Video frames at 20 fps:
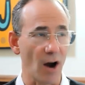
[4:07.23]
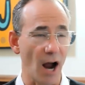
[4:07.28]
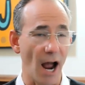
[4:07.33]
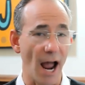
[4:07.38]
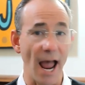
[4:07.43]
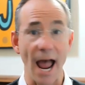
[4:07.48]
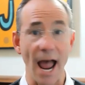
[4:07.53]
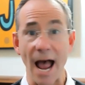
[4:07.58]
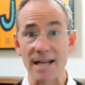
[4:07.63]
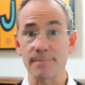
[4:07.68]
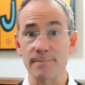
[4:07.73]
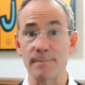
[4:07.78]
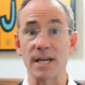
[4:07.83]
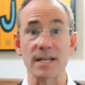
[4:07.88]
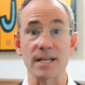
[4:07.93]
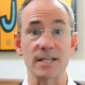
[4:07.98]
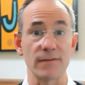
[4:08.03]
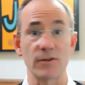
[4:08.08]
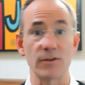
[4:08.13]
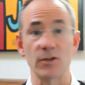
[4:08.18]
I ask
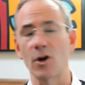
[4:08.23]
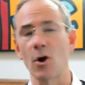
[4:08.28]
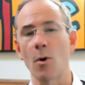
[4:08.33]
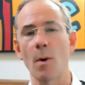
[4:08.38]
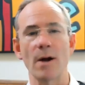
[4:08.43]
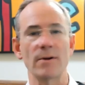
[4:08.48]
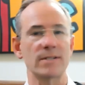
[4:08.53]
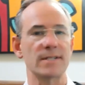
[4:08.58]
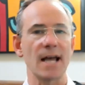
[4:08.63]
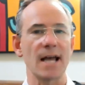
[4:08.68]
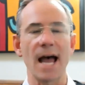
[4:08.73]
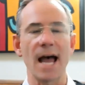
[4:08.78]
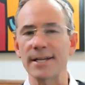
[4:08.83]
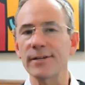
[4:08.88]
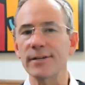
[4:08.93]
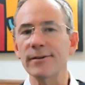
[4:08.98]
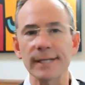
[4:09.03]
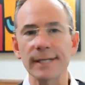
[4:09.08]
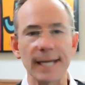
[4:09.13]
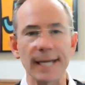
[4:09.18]
because if you go outside,
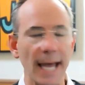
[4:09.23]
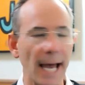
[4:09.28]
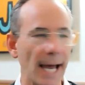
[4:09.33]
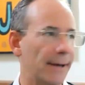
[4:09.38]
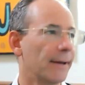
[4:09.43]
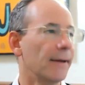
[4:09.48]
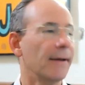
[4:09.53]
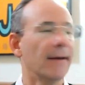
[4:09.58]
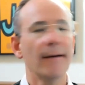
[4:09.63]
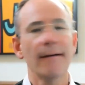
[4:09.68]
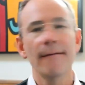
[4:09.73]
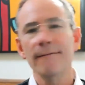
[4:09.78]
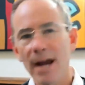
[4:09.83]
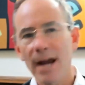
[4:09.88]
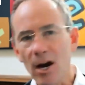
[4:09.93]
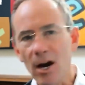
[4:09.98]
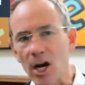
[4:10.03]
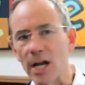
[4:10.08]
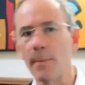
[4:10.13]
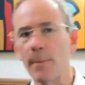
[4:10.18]
you can get
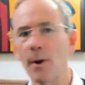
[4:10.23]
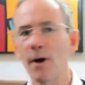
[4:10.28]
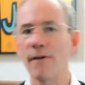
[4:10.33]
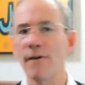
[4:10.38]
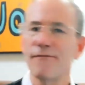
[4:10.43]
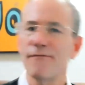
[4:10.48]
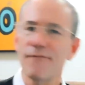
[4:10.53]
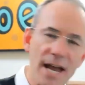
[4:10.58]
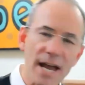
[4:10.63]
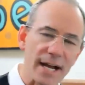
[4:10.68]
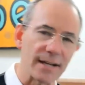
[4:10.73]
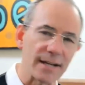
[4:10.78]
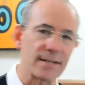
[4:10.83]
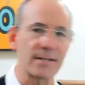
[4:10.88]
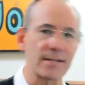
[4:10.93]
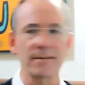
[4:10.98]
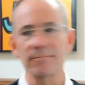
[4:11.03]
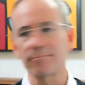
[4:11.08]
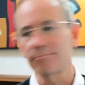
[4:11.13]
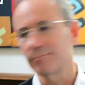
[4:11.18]
variable,
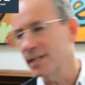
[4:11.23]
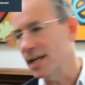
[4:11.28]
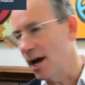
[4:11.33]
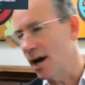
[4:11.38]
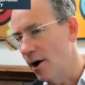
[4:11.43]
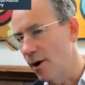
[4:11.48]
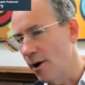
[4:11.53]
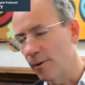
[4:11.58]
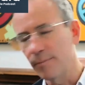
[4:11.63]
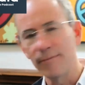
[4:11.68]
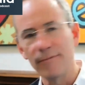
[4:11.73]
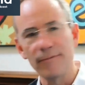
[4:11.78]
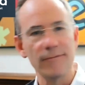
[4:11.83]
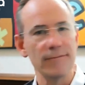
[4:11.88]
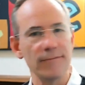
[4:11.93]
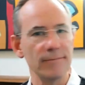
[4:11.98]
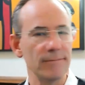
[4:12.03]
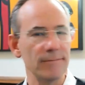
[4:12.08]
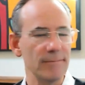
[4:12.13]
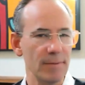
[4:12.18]
fixed,
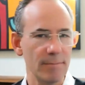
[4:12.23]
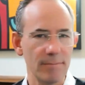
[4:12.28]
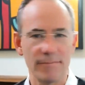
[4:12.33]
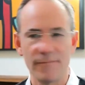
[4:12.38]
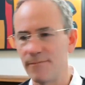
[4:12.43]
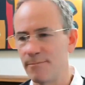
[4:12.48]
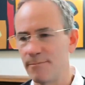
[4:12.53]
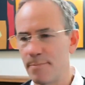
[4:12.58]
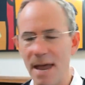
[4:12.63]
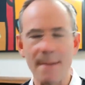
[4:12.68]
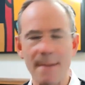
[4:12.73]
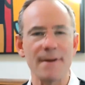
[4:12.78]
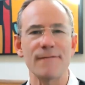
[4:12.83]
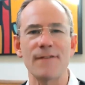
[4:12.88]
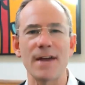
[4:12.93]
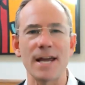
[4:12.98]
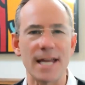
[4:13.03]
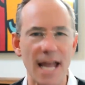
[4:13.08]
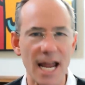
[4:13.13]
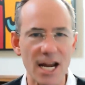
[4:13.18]
payment
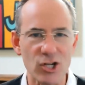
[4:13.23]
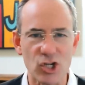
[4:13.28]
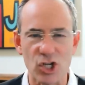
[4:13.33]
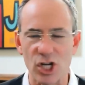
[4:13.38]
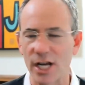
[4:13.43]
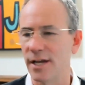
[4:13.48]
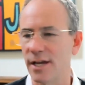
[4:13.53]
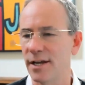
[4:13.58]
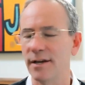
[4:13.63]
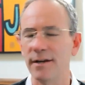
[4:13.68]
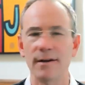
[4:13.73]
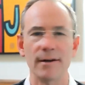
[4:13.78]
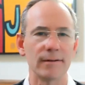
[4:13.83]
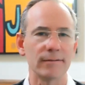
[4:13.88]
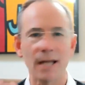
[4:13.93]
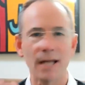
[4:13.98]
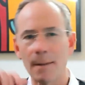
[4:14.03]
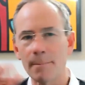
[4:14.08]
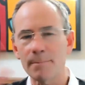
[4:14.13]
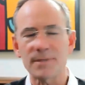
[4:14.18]
vacation,
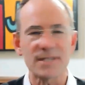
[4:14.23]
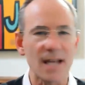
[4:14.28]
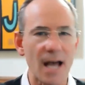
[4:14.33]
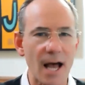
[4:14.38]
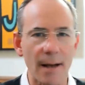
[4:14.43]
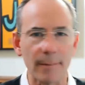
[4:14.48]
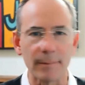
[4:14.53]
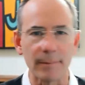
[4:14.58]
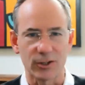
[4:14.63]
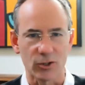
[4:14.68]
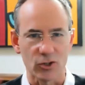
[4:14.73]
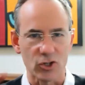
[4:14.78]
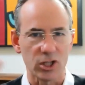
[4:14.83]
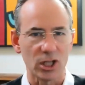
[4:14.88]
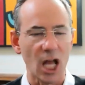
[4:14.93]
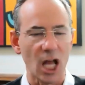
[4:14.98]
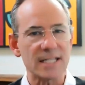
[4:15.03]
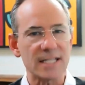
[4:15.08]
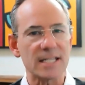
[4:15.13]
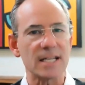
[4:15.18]
lump sum. Like there's
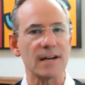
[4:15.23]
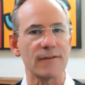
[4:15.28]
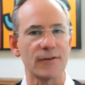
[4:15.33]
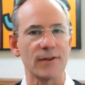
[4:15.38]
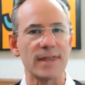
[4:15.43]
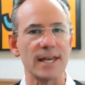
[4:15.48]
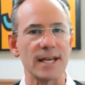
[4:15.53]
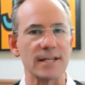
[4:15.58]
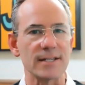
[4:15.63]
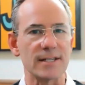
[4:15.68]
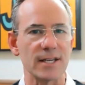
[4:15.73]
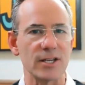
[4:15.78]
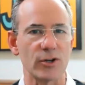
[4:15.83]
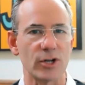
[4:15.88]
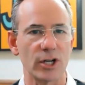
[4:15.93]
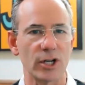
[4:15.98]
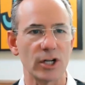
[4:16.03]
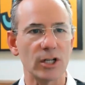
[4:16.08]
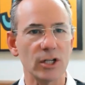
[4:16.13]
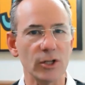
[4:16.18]
lots of different things that you
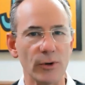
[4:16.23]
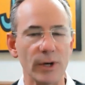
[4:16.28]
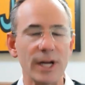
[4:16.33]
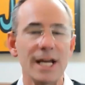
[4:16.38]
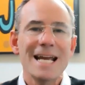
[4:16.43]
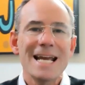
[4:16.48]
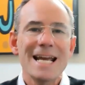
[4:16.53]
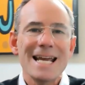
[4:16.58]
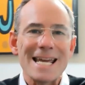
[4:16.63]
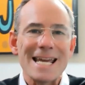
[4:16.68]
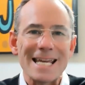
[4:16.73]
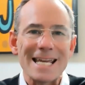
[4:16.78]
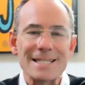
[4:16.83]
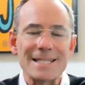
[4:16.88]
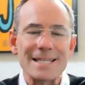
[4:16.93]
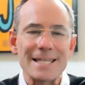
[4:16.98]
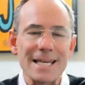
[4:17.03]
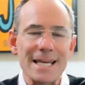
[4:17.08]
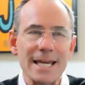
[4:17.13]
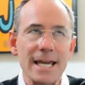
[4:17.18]
can include. Is
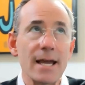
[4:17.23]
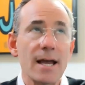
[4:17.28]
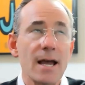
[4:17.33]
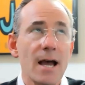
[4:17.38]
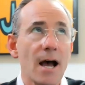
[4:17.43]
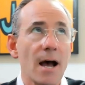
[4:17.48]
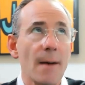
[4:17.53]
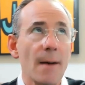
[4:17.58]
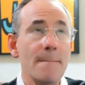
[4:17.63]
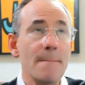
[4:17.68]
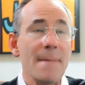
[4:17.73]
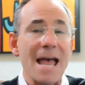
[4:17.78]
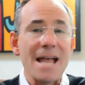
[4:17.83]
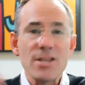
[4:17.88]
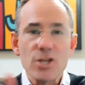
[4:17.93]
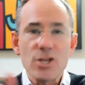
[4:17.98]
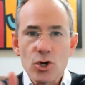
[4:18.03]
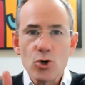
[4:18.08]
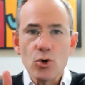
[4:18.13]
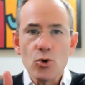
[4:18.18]
the
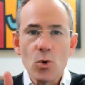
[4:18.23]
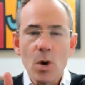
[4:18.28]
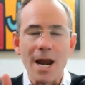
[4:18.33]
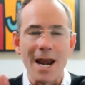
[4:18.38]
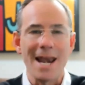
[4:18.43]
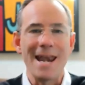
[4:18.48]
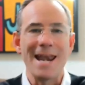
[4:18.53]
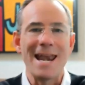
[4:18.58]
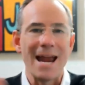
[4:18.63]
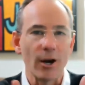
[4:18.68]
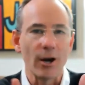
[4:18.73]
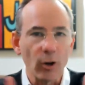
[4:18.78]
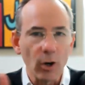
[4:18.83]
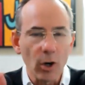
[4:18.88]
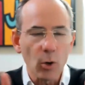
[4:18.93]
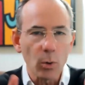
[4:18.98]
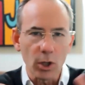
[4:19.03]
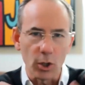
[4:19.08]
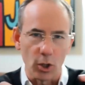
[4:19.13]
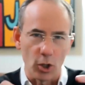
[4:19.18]
menu
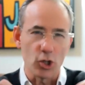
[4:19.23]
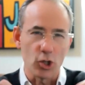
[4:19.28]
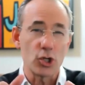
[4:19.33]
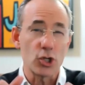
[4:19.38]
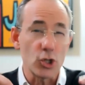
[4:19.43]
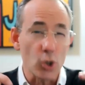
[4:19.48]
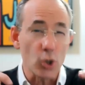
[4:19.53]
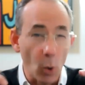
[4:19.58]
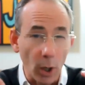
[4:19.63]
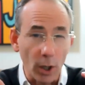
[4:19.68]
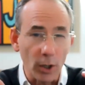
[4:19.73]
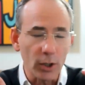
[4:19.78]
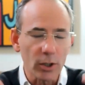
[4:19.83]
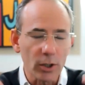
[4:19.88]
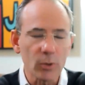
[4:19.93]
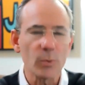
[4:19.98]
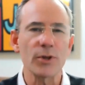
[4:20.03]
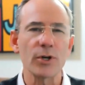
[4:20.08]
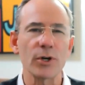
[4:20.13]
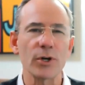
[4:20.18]
narrower or shorter
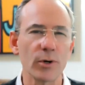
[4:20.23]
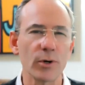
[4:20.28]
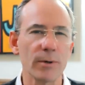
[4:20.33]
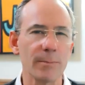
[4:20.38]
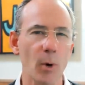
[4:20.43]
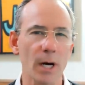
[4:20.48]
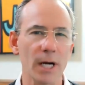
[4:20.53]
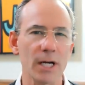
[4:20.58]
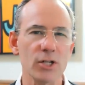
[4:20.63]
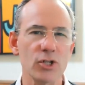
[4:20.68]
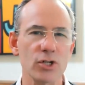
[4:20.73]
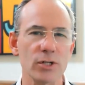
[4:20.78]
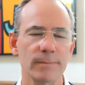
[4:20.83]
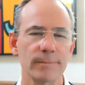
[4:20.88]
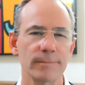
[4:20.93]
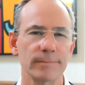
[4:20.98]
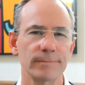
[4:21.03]
with a group mortgage?